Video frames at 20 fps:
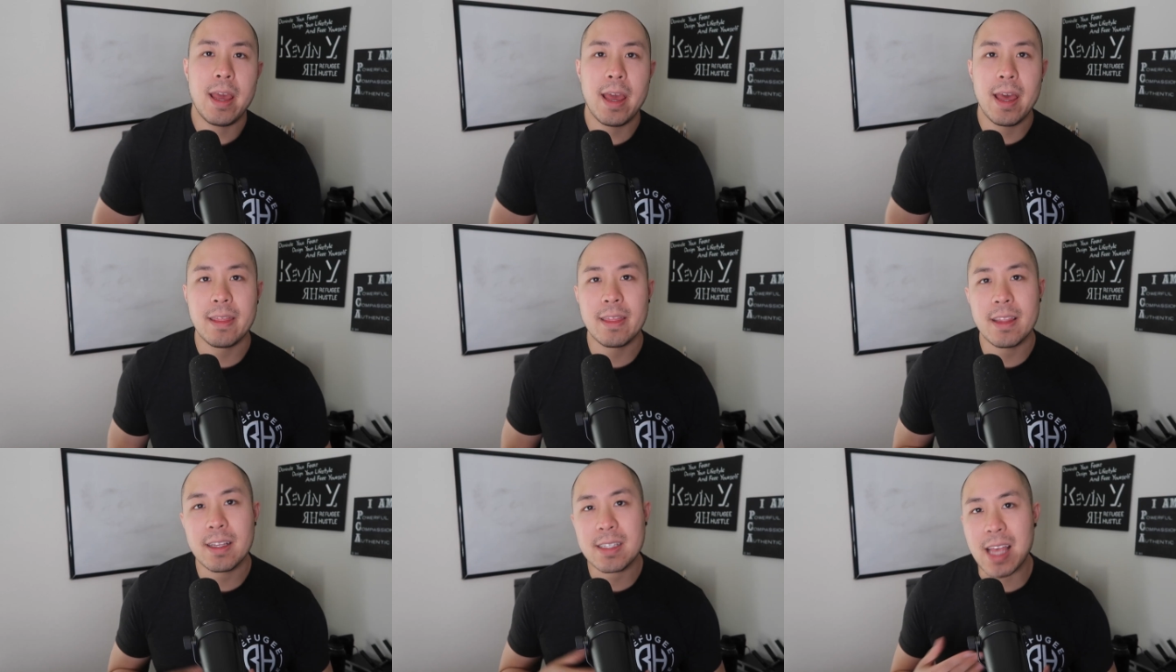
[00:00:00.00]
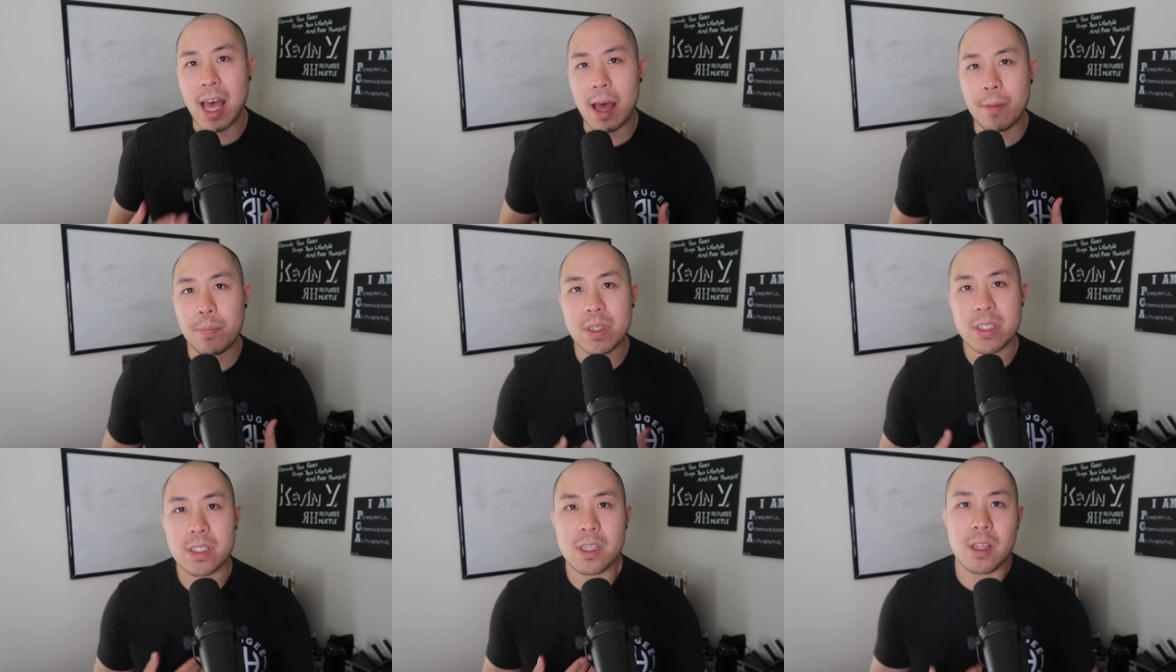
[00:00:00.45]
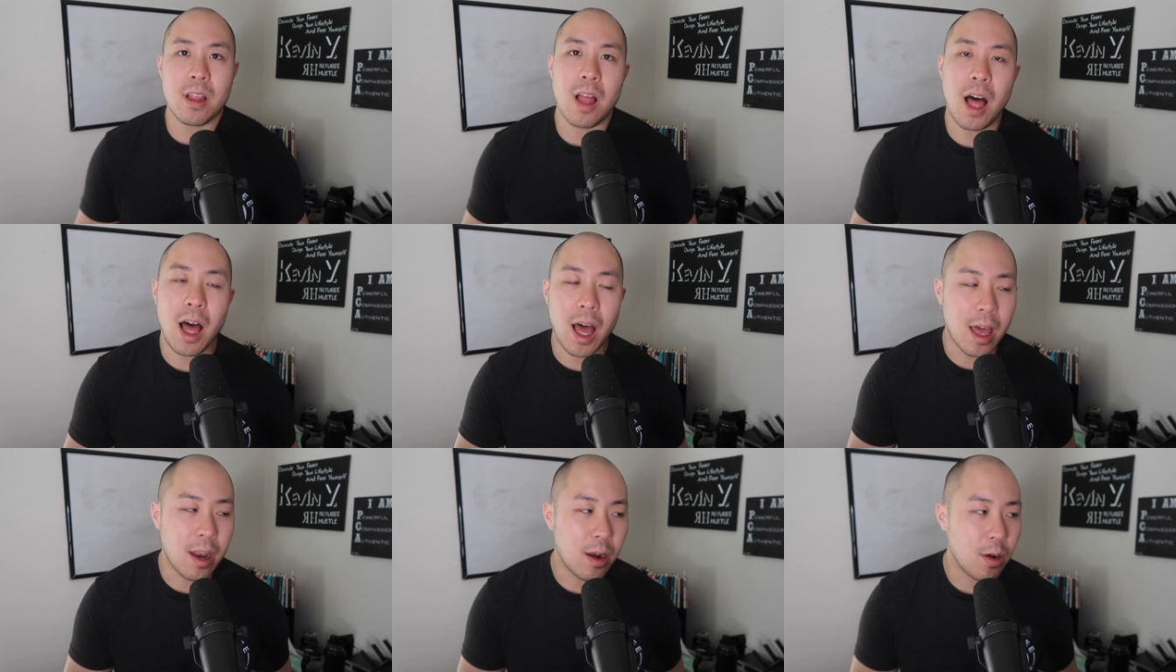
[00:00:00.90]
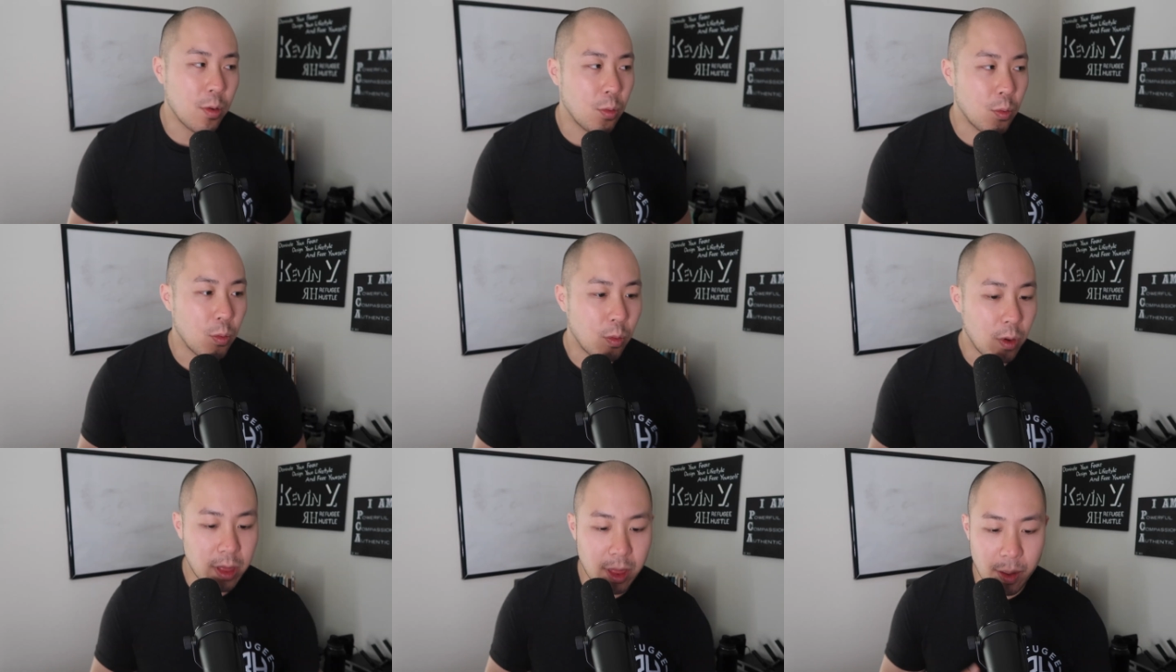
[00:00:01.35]
And this happens a lot
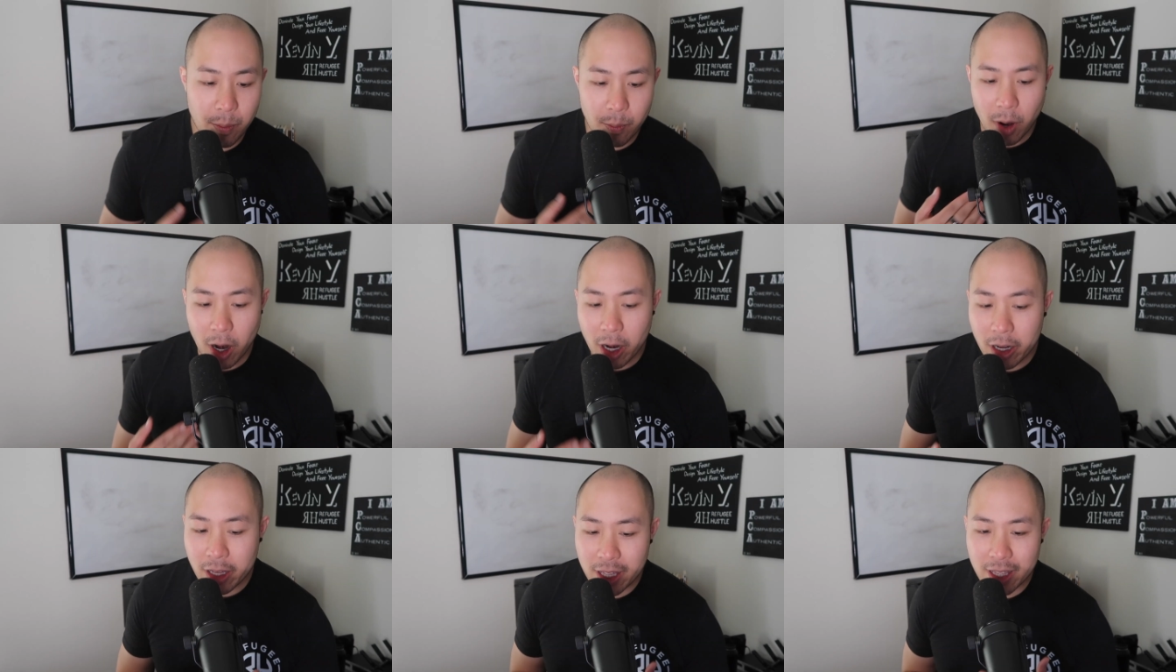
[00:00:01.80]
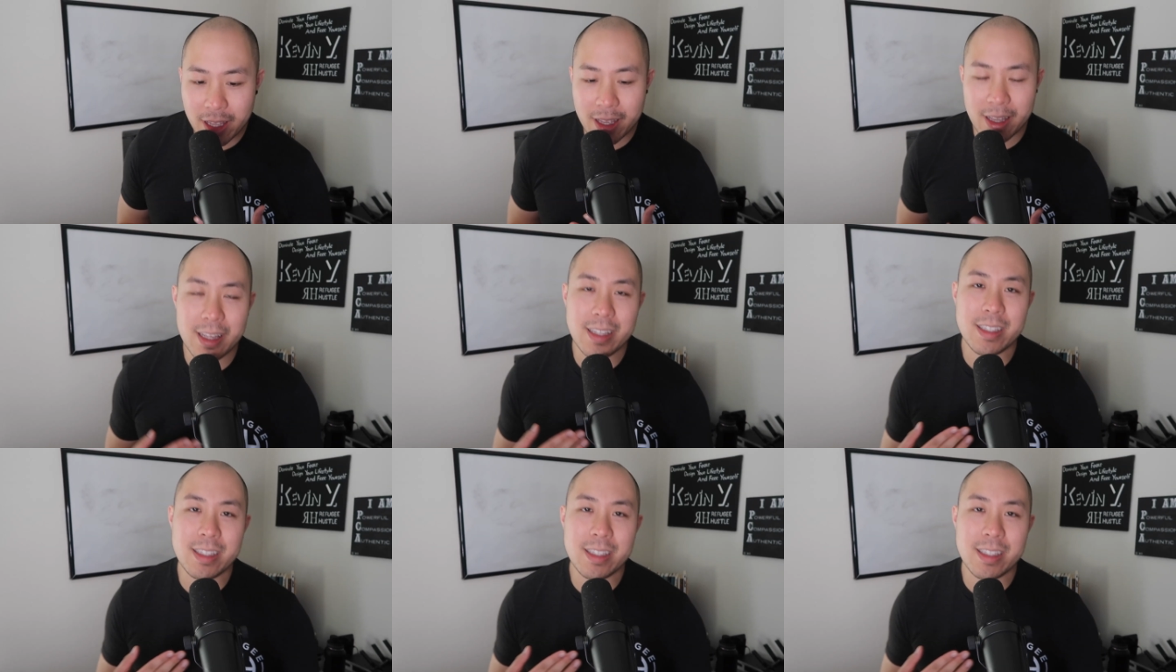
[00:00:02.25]
when the market